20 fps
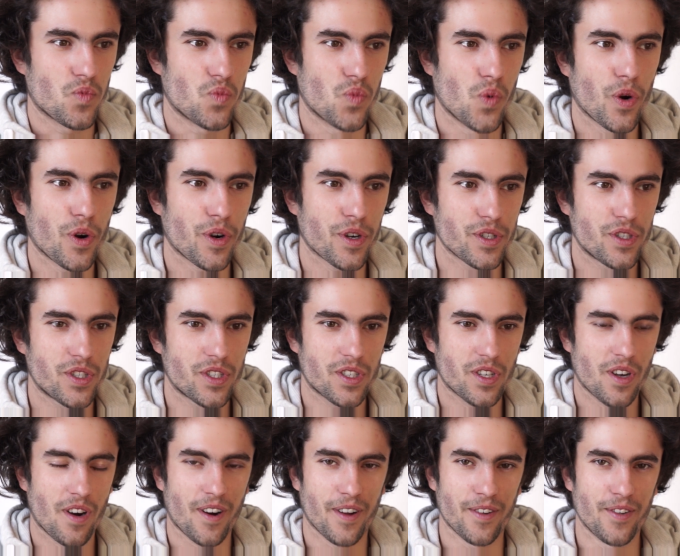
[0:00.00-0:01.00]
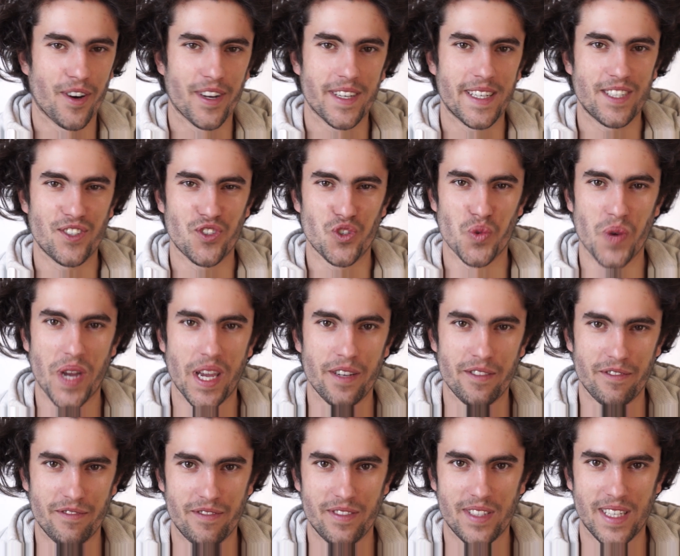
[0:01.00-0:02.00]
words are not
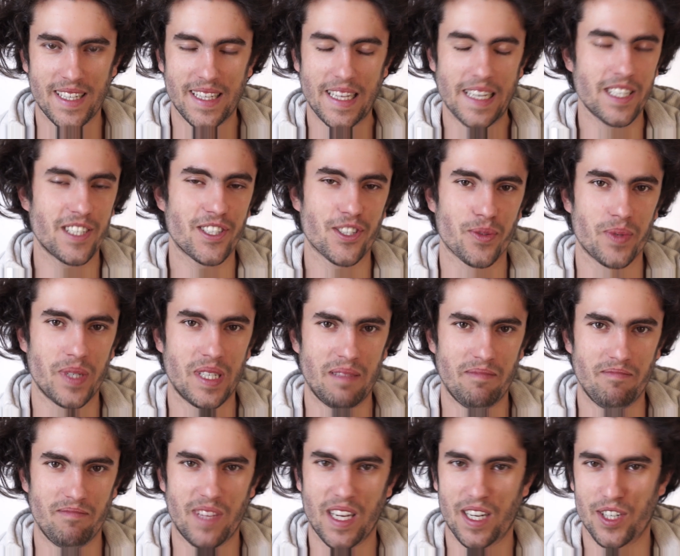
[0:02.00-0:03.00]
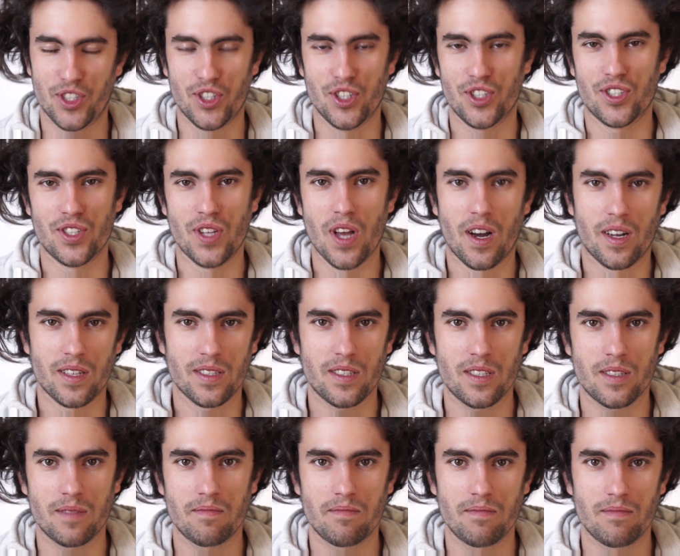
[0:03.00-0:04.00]
engraved in history, they're just
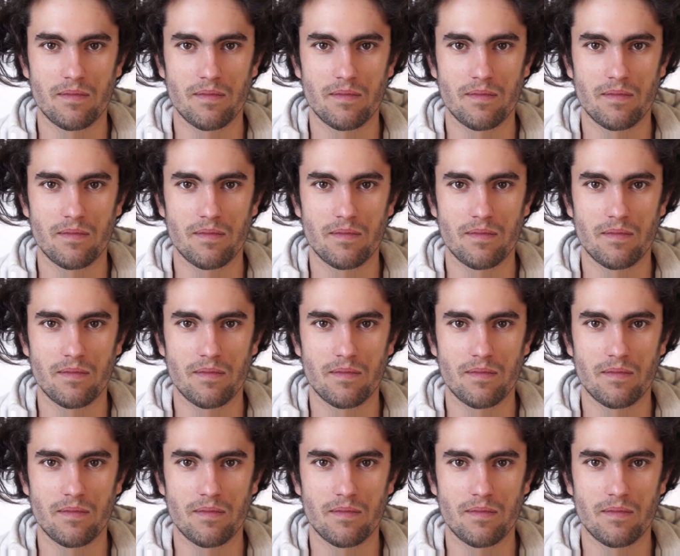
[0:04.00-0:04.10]
not.